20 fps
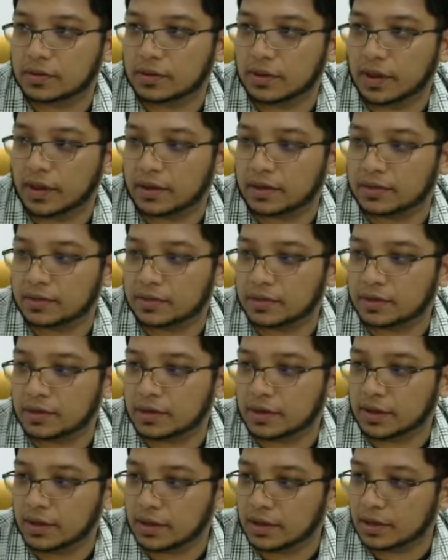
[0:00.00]

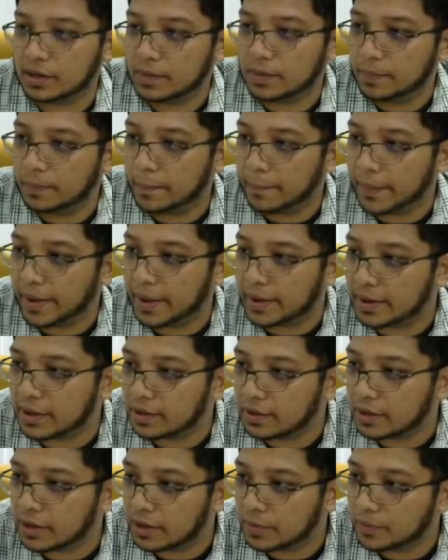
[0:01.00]
accent here, and then
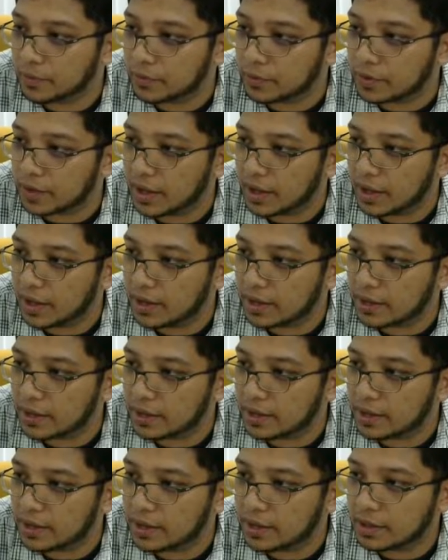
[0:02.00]
you can put
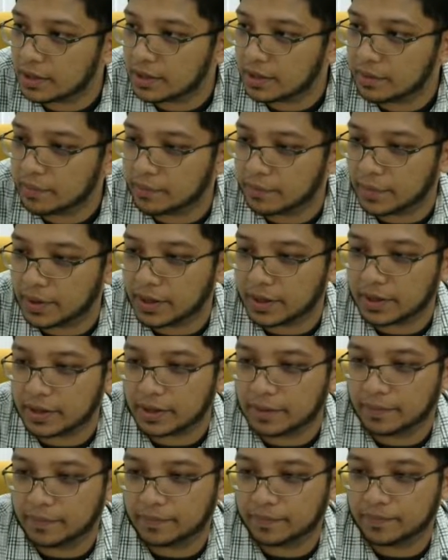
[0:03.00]
any bar
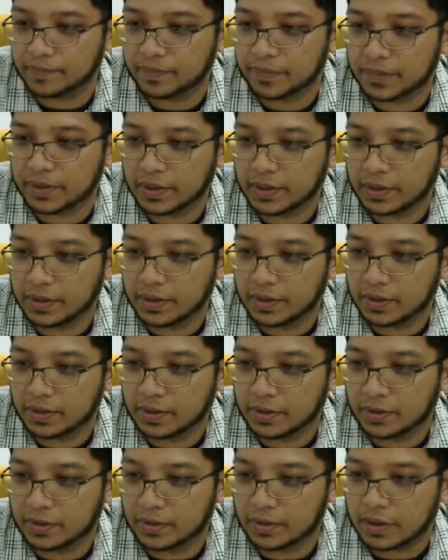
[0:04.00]
here.
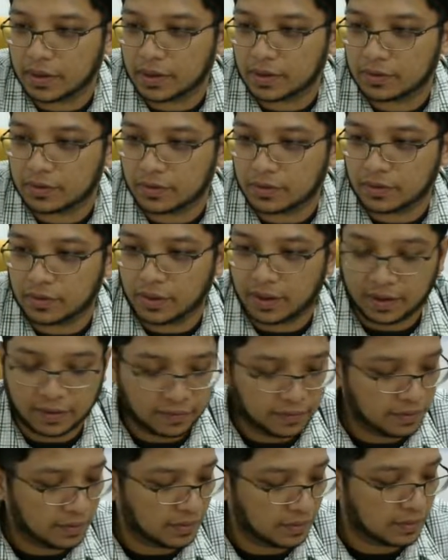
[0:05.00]
Okay, so you
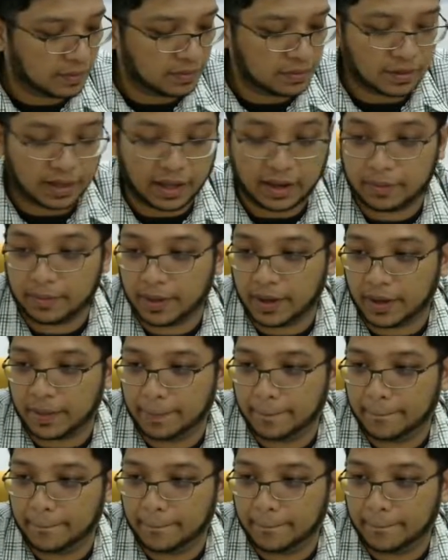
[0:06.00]
have z bar.